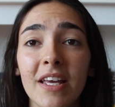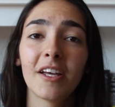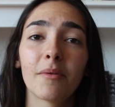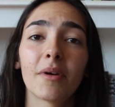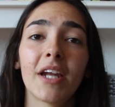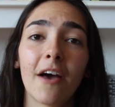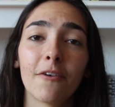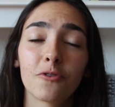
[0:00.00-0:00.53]
I think
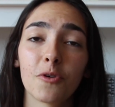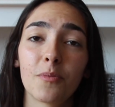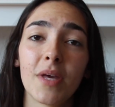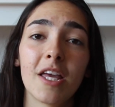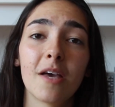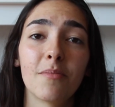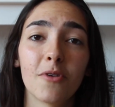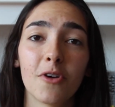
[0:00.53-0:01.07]
I'm going to have to
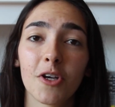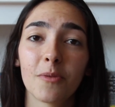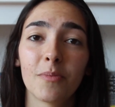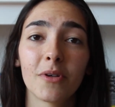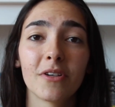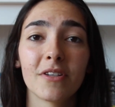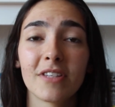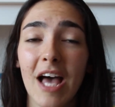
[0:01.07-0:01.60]
repeat a book
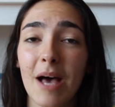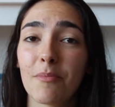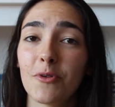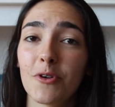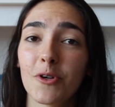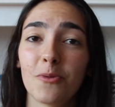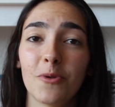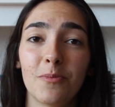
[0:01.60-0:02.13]
because that
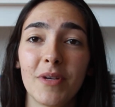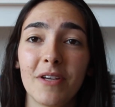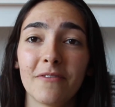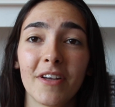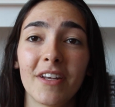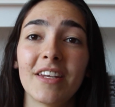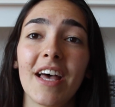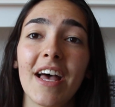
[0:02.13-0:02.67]
book would be
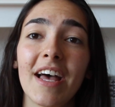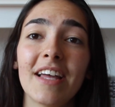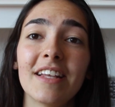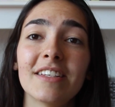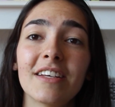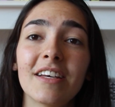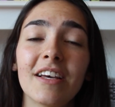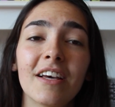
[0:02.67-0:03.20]

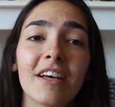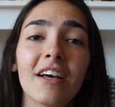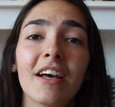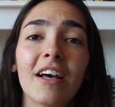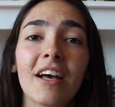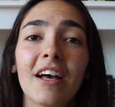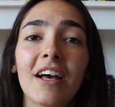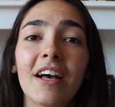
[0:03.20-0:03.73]
Thunderhead.
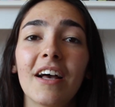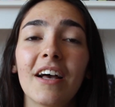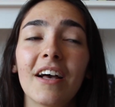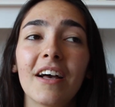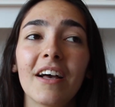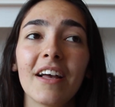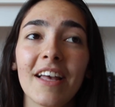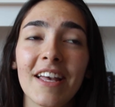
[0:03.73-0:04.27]

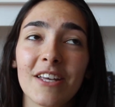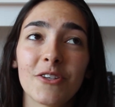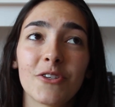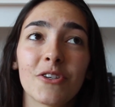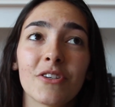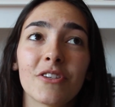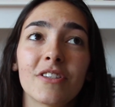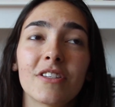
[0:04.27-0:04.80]
It's
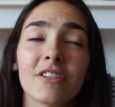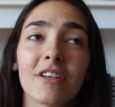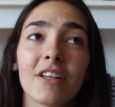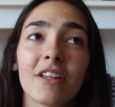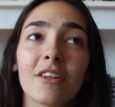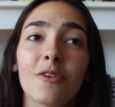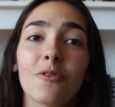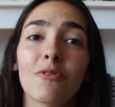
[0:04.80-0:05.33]
just,
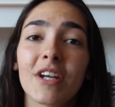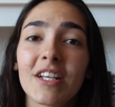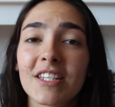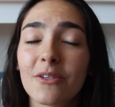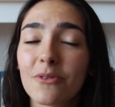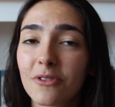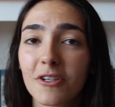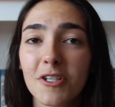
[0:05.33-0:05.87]
the
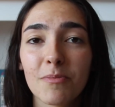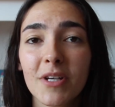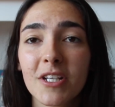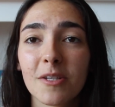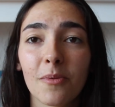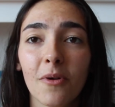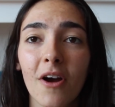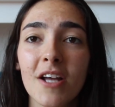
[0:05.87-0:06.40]
reason it was such a
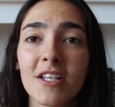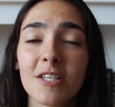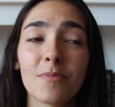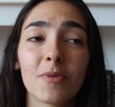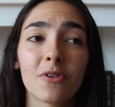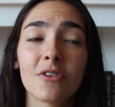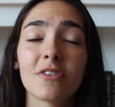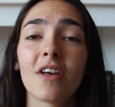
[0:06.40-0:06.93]
big surprise is
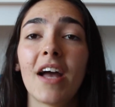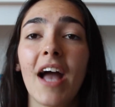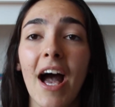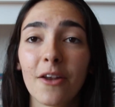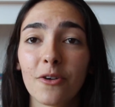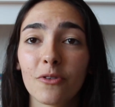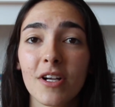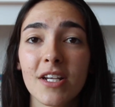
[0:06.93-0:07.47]
because I
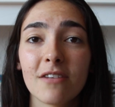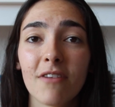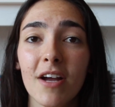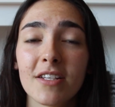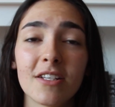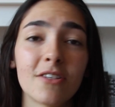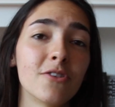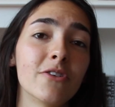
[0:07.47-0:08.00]
had already
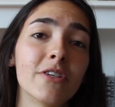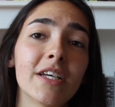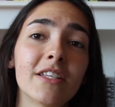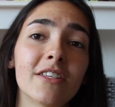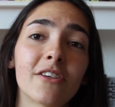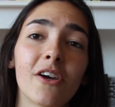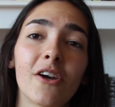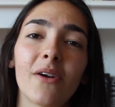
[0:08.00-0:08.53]
read it two
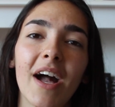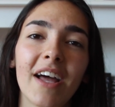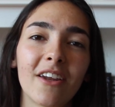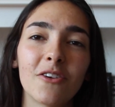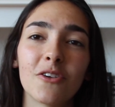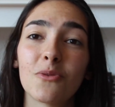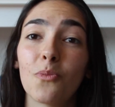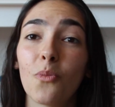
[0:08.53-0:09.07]
years ago and
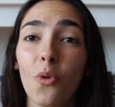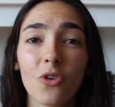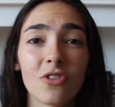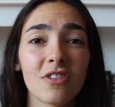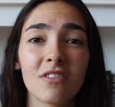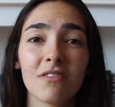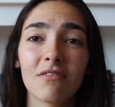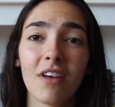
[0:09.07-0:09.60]
I just
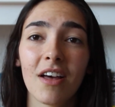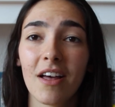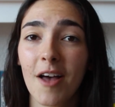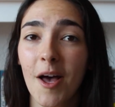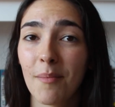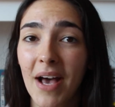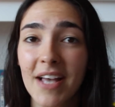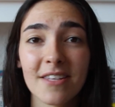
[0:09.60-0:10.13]
wasn't
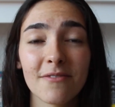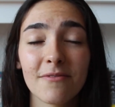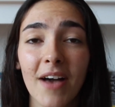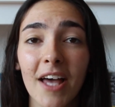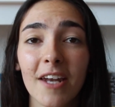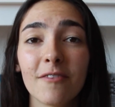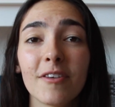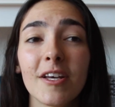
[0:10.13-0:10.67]
a massive
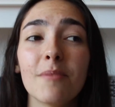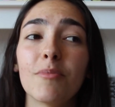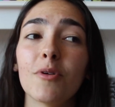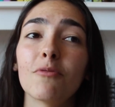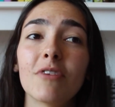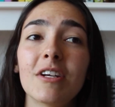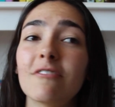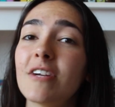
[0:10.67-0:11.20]
fan of it,
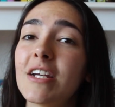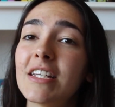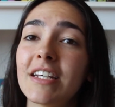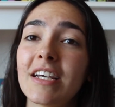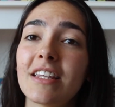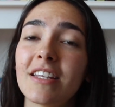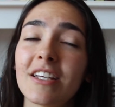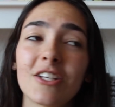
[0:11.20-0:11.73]
but
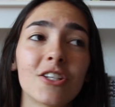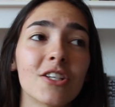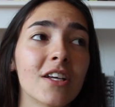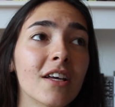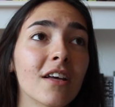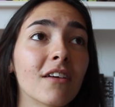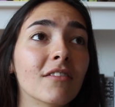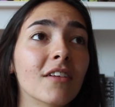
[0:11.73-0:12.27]
rereading it this
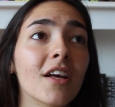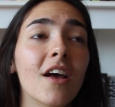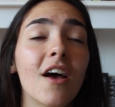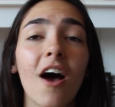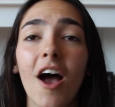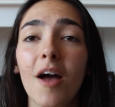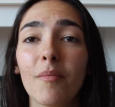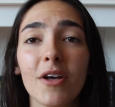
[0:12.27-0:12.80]
year,
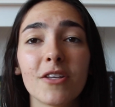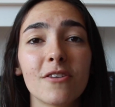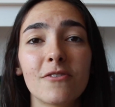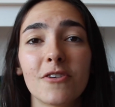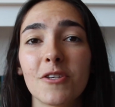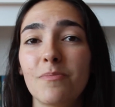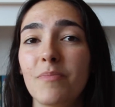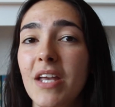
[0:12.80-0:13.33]
I must
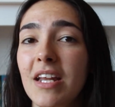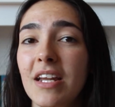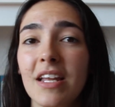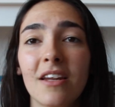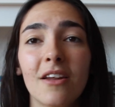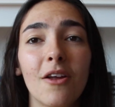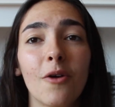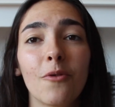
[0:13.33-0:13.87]
have just been
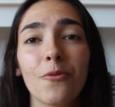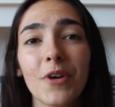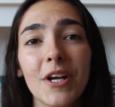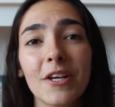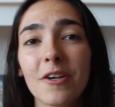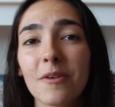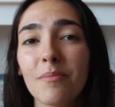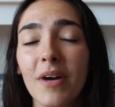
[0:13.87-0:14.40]
in a
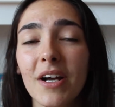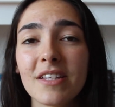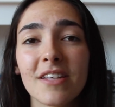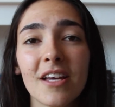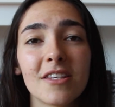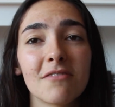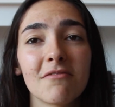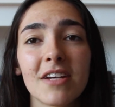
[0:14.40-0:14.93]
really good
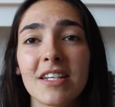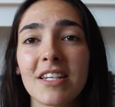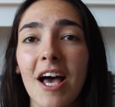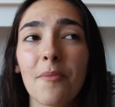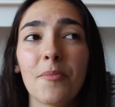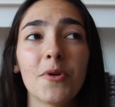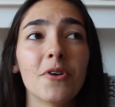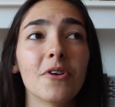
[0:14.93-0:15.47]
mindset to read
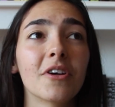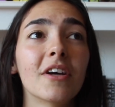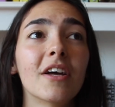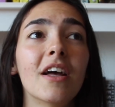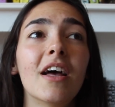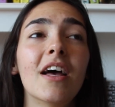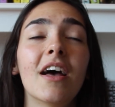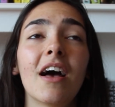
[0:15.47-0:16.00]
that book
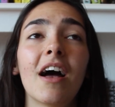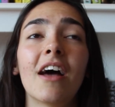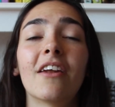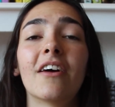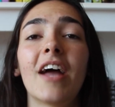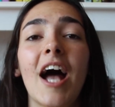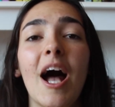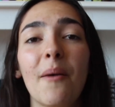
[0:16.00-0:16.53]

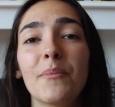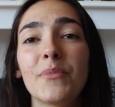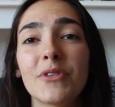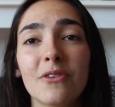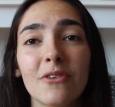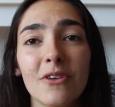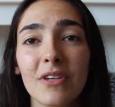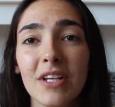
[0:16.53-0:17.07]
and I
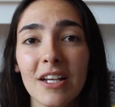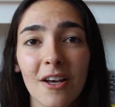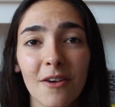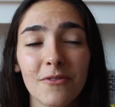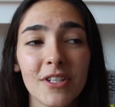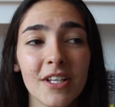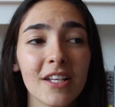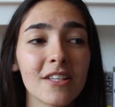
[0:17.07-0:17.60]
absolutely
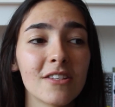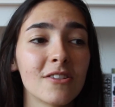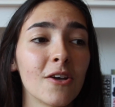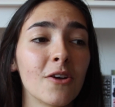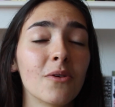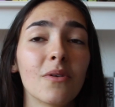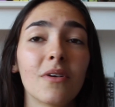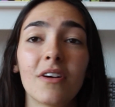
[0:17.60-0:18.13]
loved it.
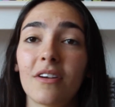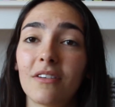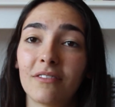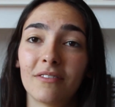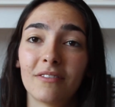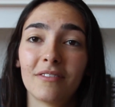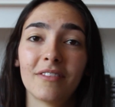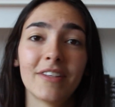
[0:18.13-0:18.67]
So
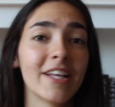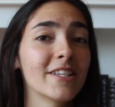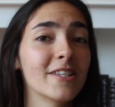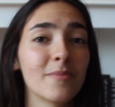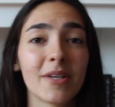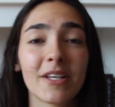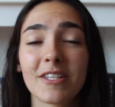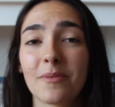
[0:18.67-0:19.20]
it's
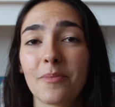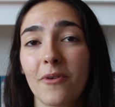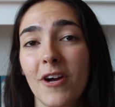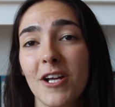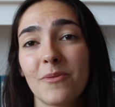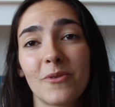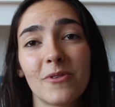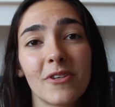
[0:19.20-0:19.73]
the biggest
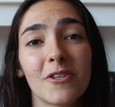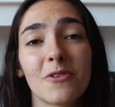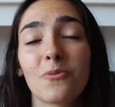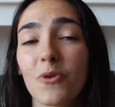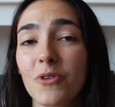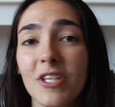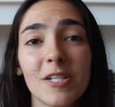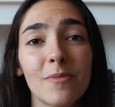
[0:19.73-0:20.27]
surprise because I just
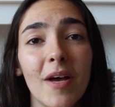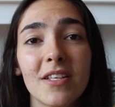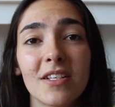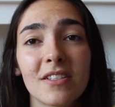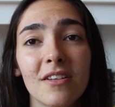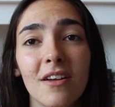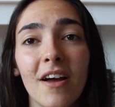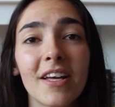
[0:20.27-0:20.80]
wasn't
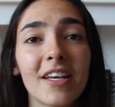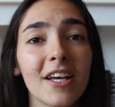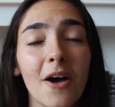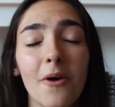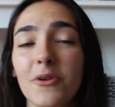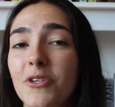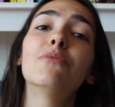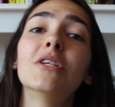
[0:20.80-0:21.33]
expecting to like it.
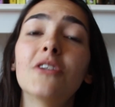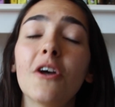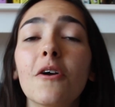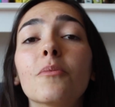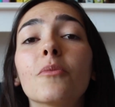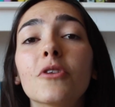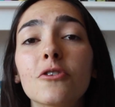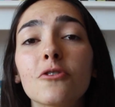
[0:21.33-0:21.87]
I was, we
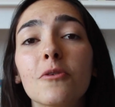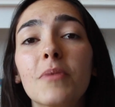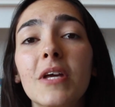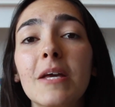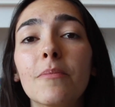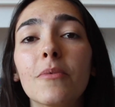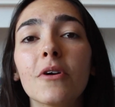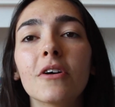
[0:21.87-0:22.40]
don't want to
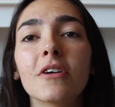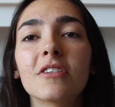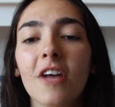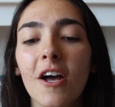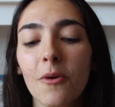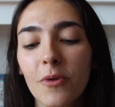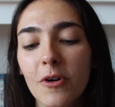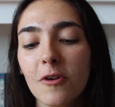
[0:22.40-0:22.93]
repeat books,
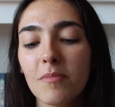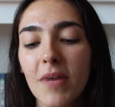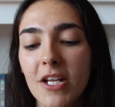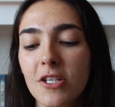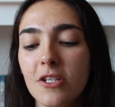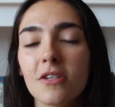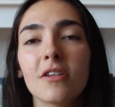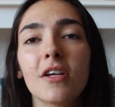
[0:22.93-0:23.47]
I will
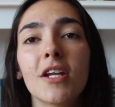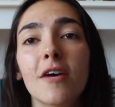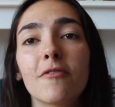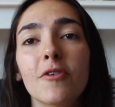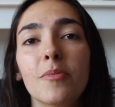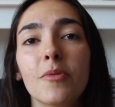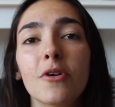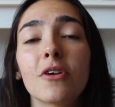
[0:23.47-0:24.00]
mention
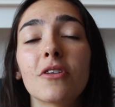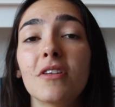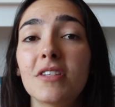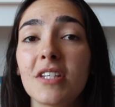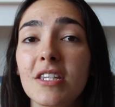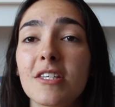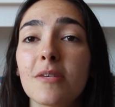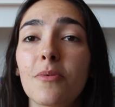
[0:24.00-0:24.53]
another book
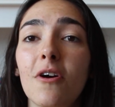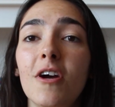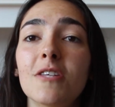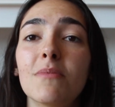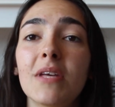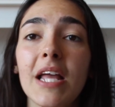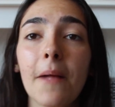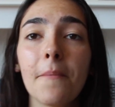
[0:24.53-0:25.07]
that did
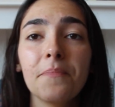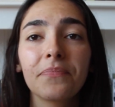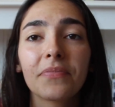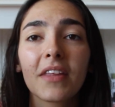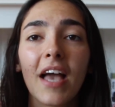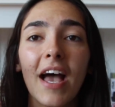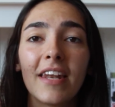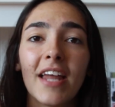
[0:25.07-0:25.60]
surprise me
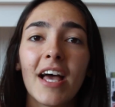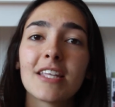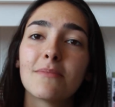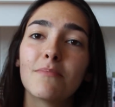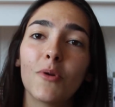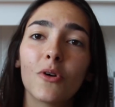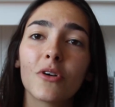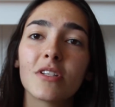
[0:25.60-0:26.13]
and
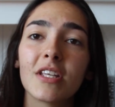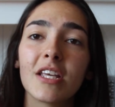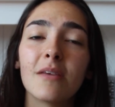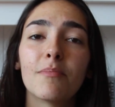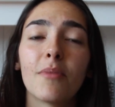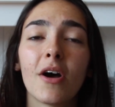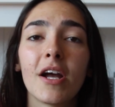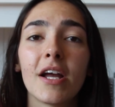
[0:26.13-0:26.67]
that's
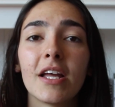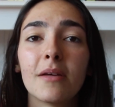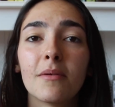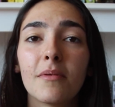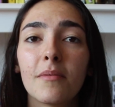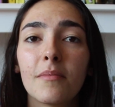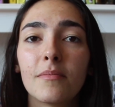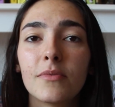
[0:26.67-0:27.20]
Moxie by
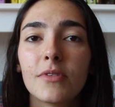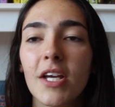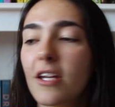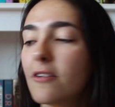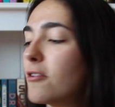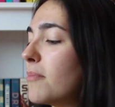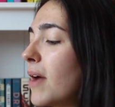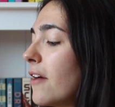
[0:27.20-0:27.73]

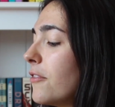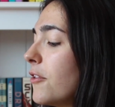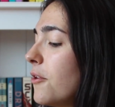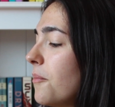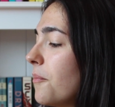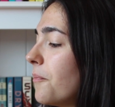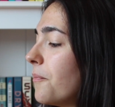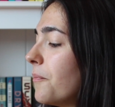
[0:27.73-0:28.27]
Jennifer
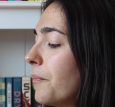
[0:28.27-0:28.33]
Mathieu.